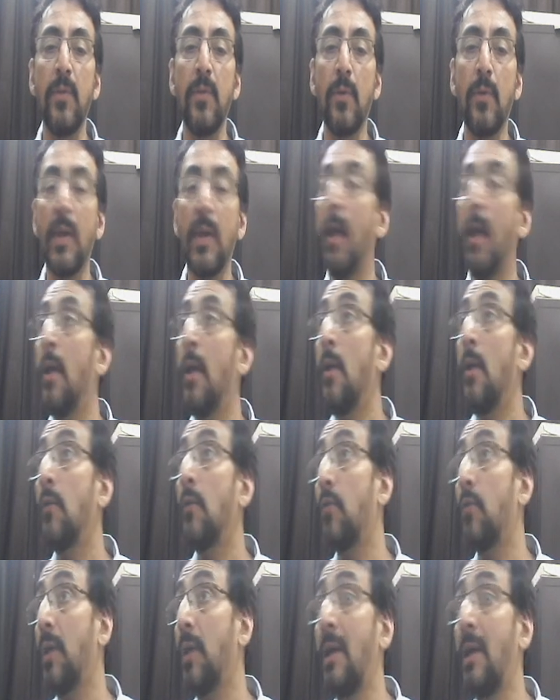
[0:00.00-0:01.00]
Okay,
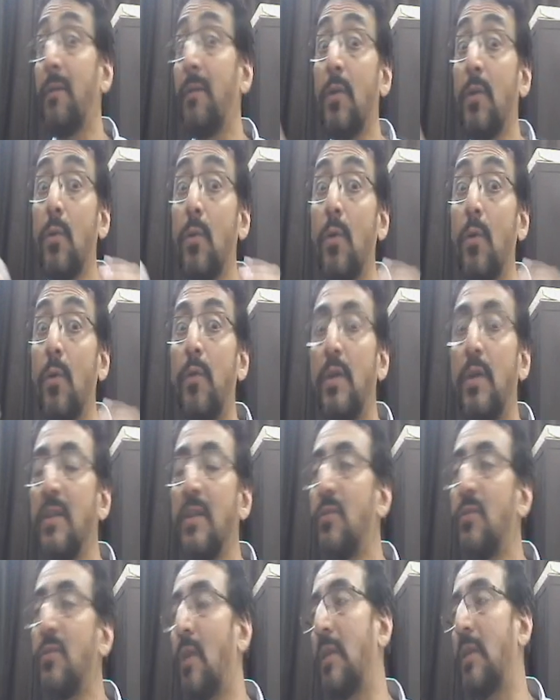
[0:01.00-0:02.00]
so if you go for
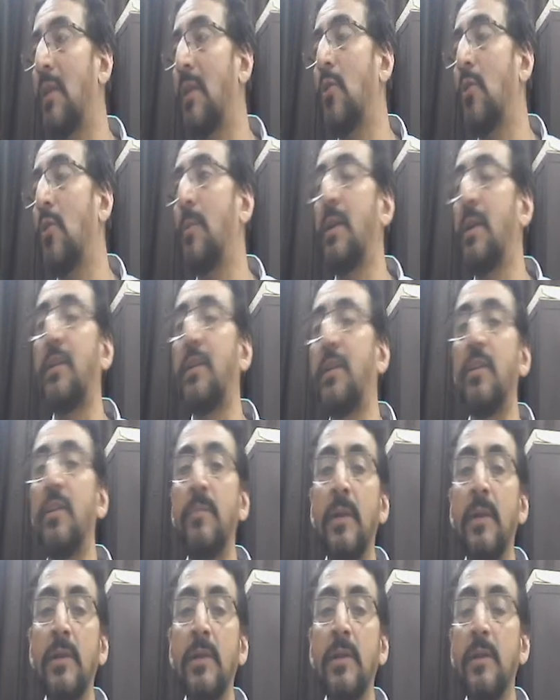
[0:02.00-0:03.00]
this Vatanulomana
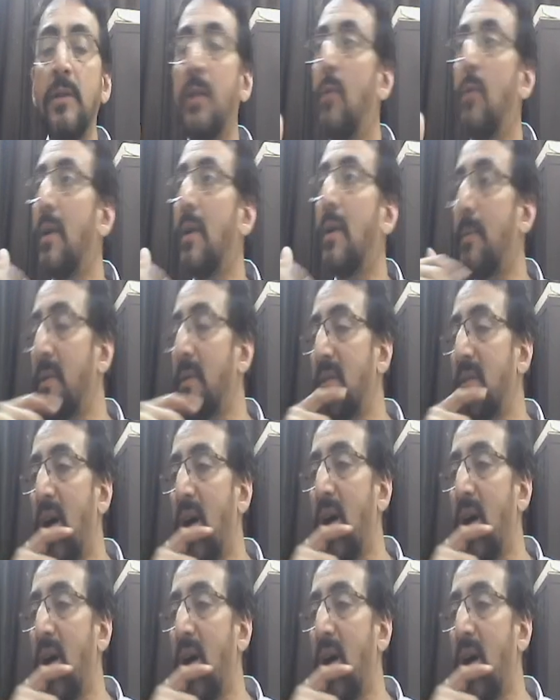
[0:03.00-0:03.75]
treatment, then what happens?